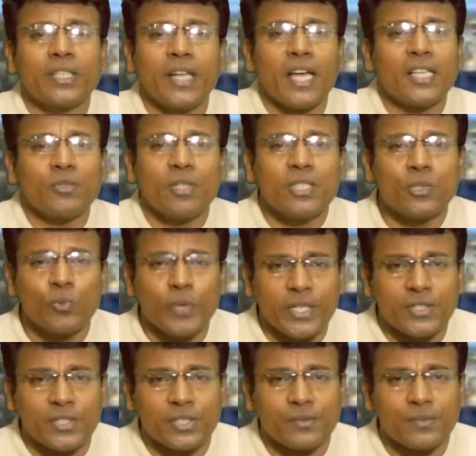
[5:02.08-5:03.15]
graduate
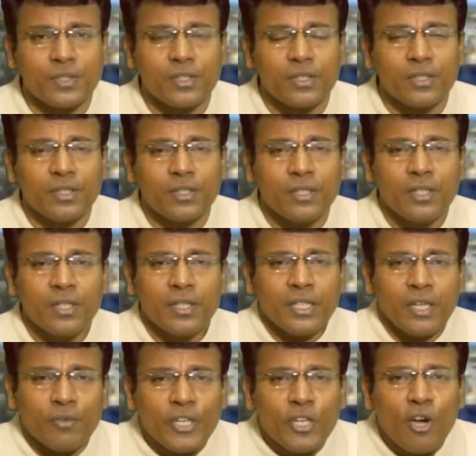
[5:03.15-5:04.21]
students.
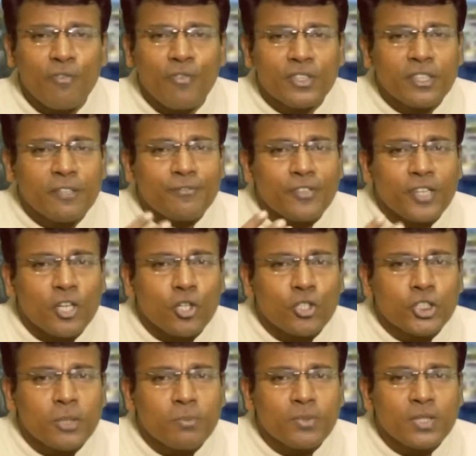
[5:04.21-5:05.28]
Now very often the
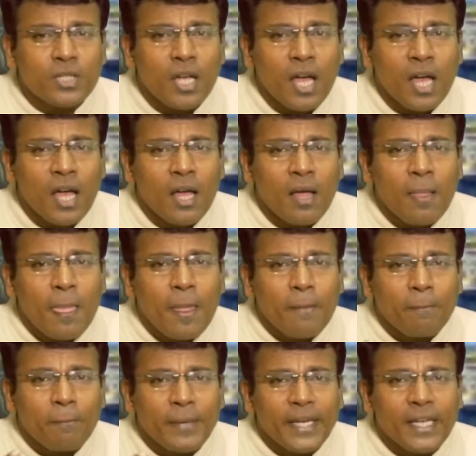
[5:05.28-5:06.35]
fellowships are
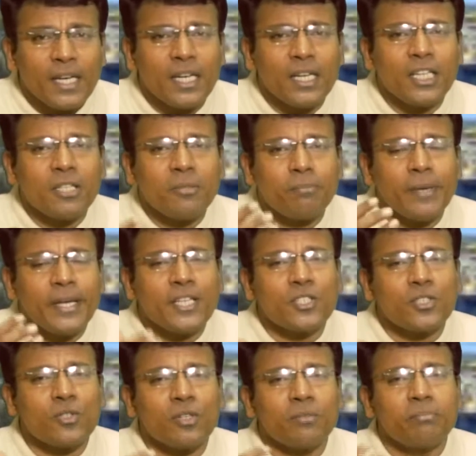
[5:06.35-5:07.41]
mainly
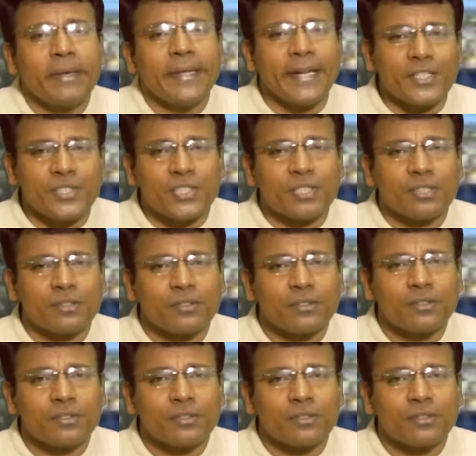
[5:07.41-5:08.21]
based on merits.